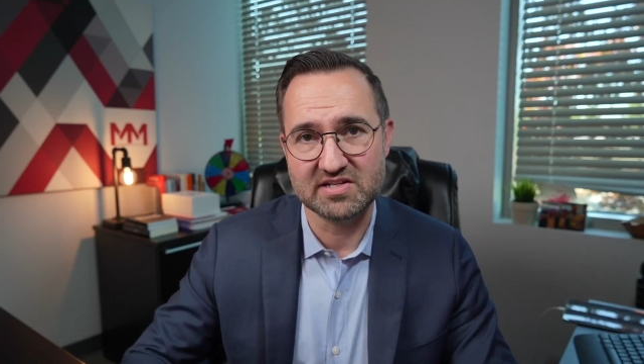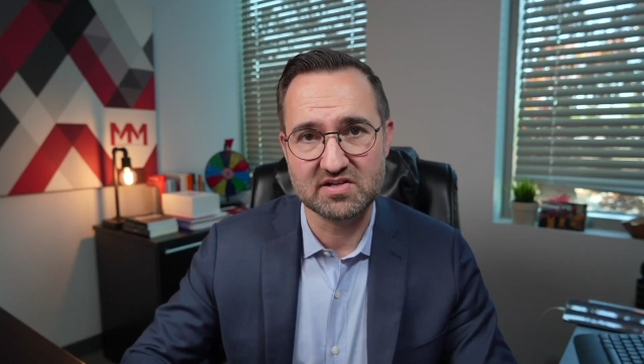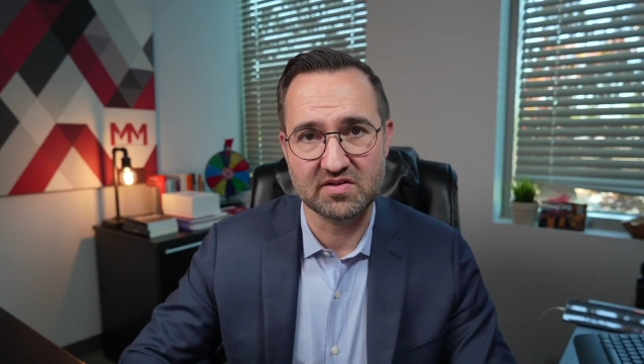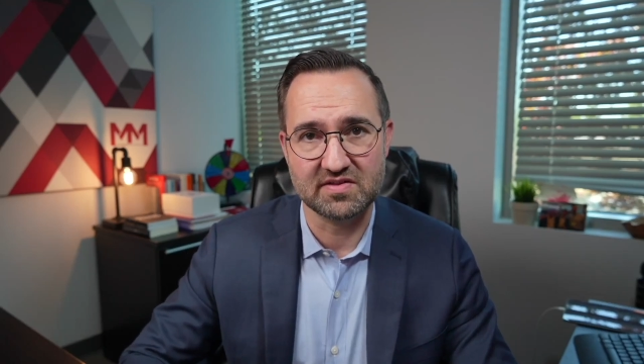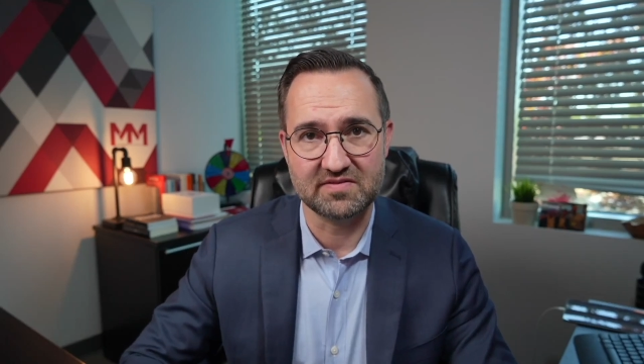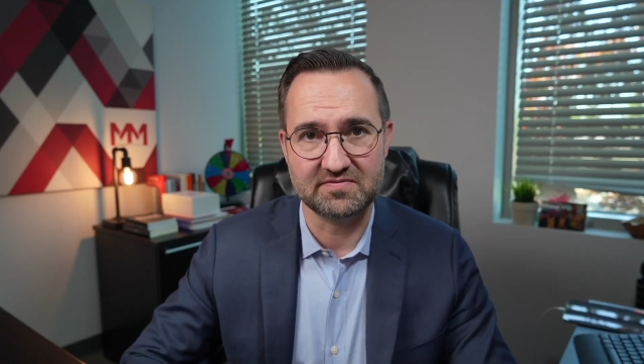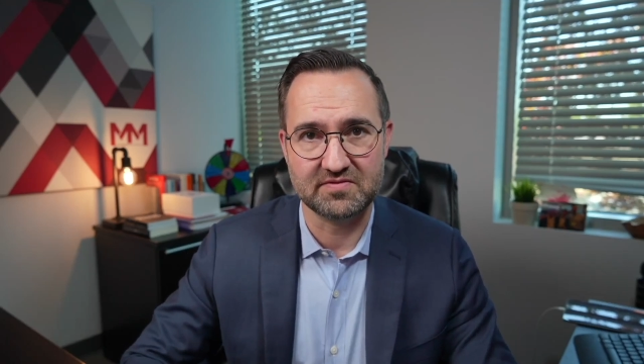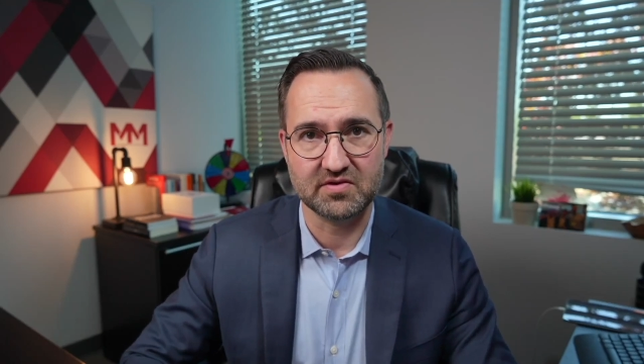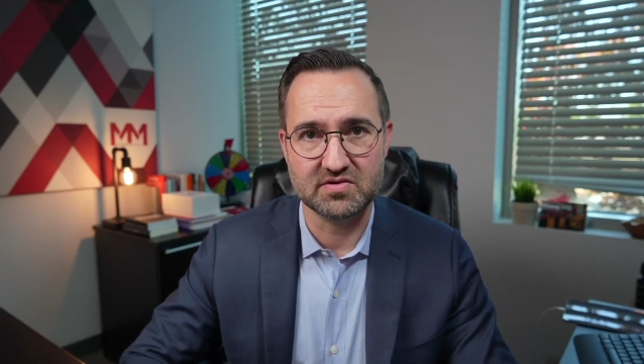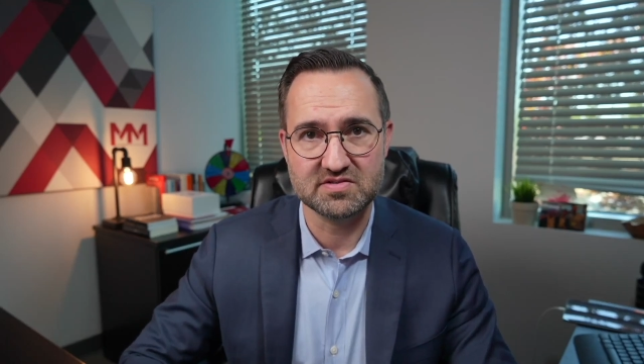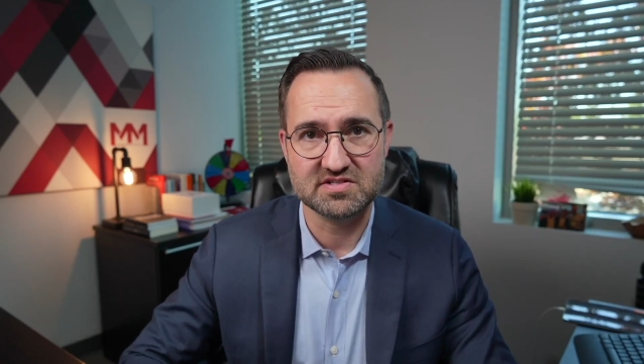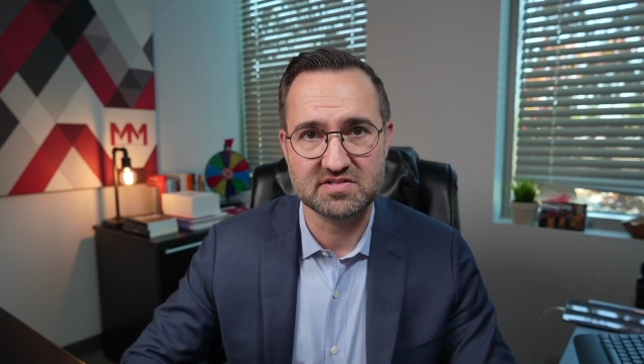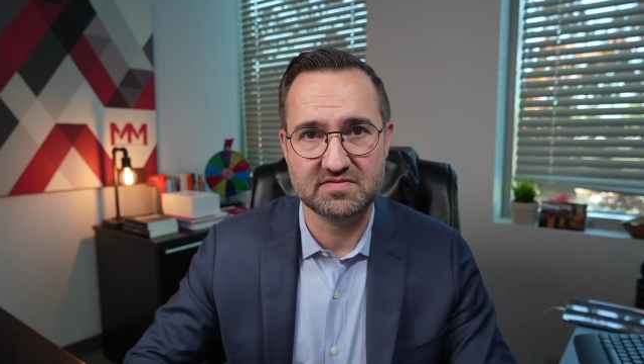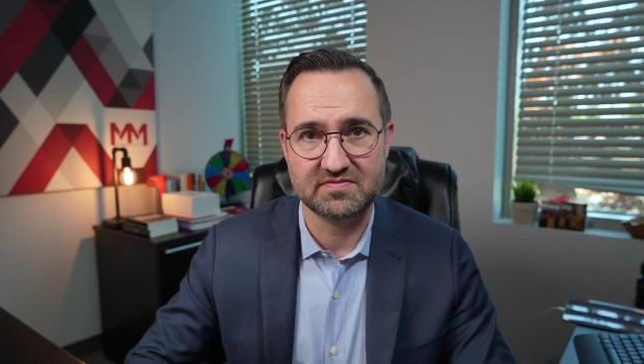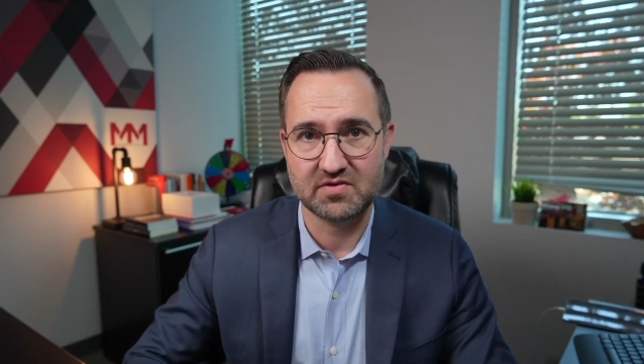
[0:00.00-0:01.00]
on the
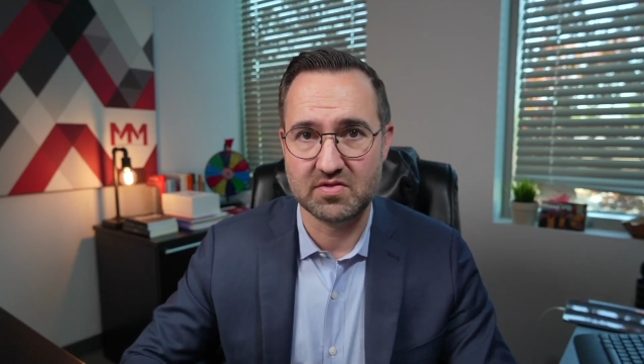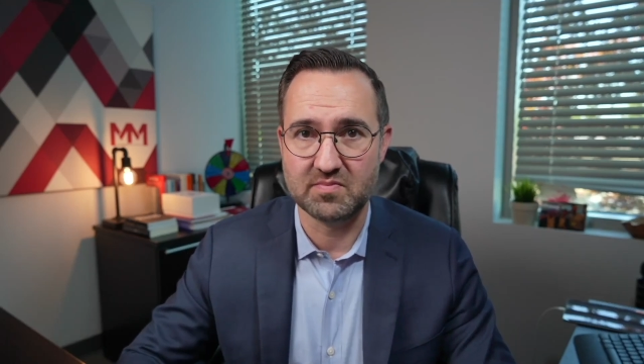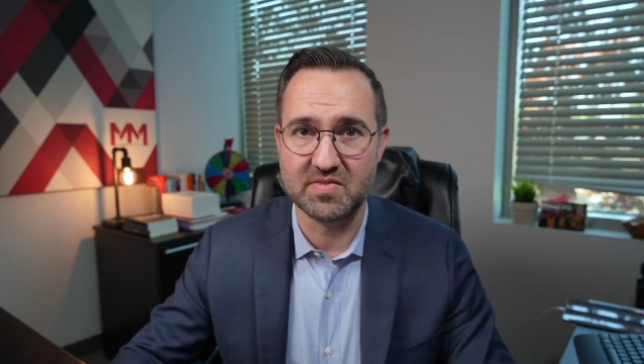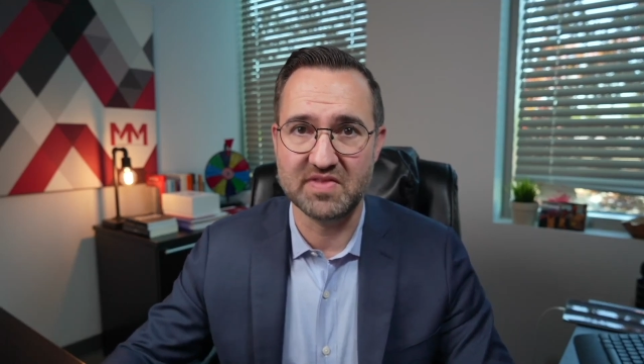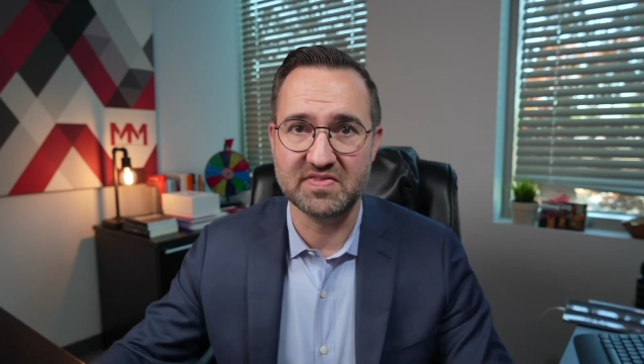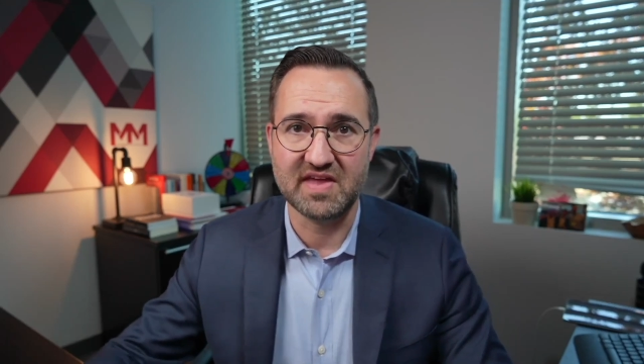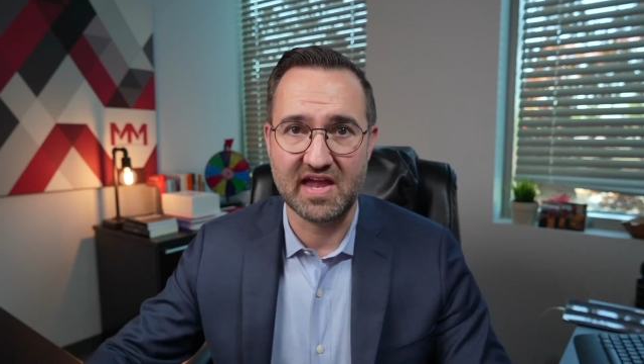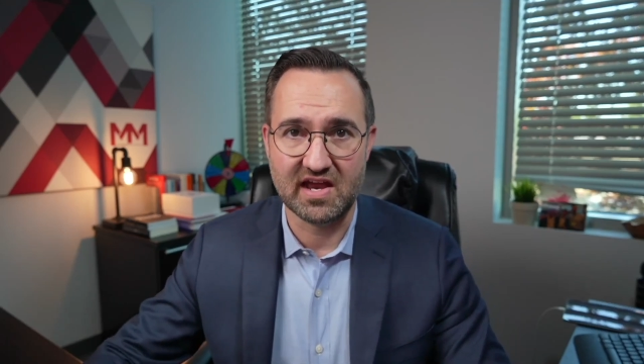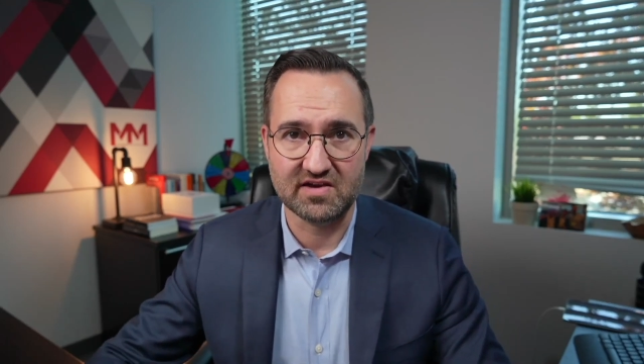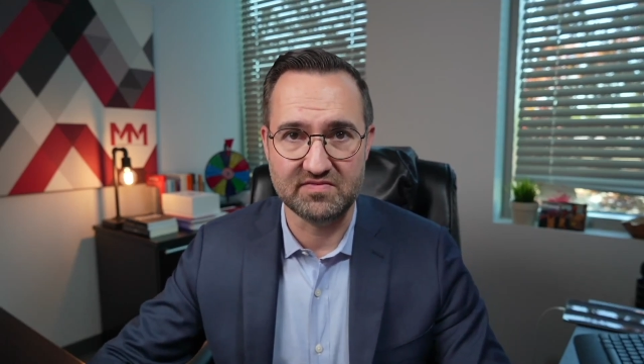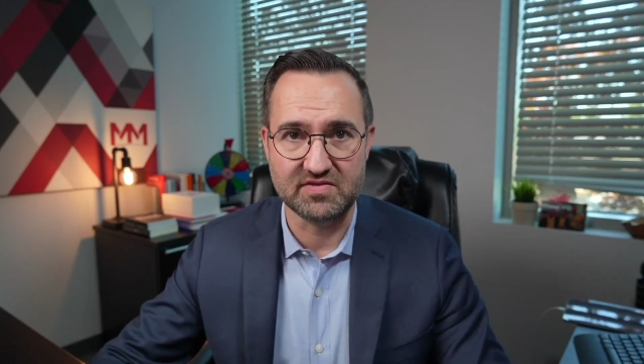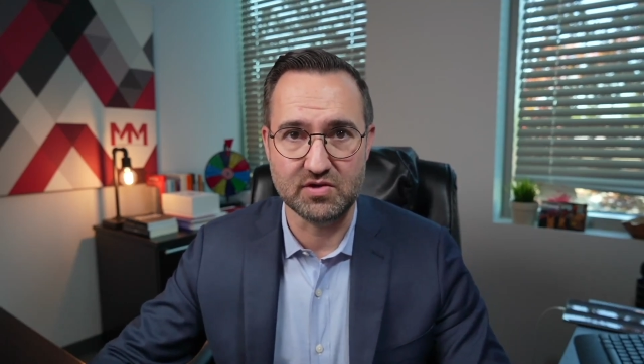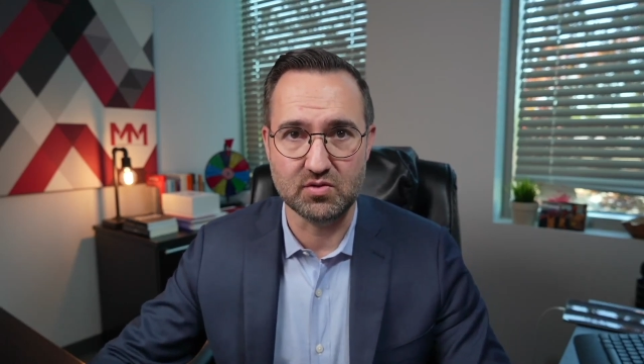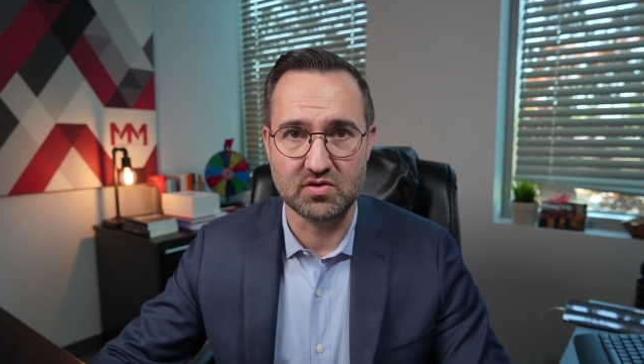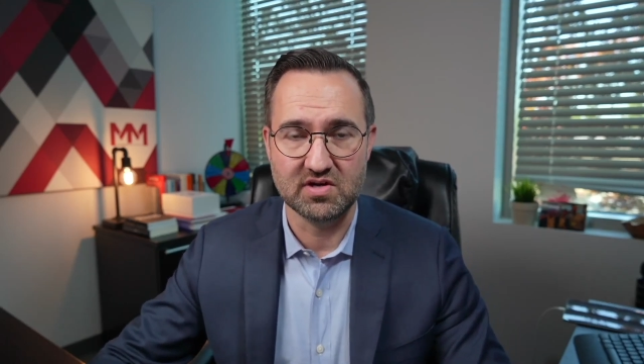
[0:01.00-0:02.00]
first for the month ahead of you.